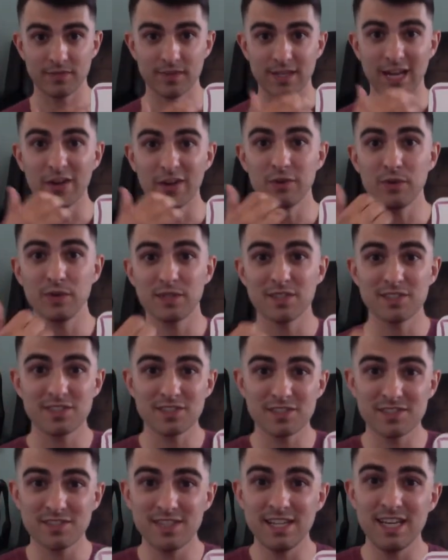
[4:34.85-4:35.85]
How to
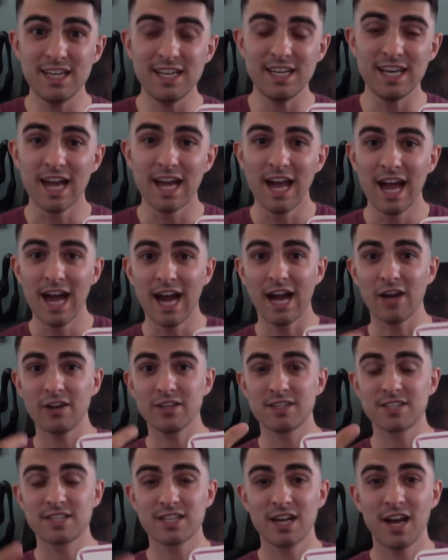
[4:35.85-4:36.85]
see, how
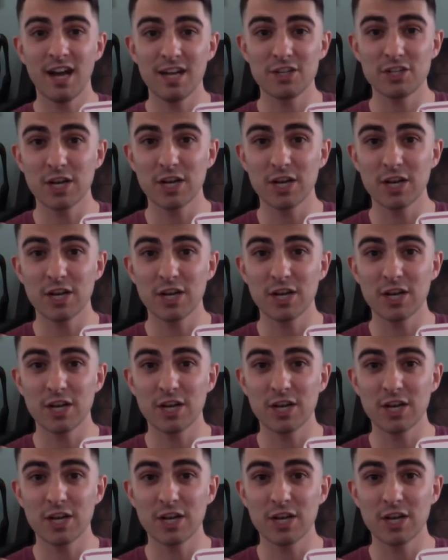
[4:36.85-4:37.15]
to touch,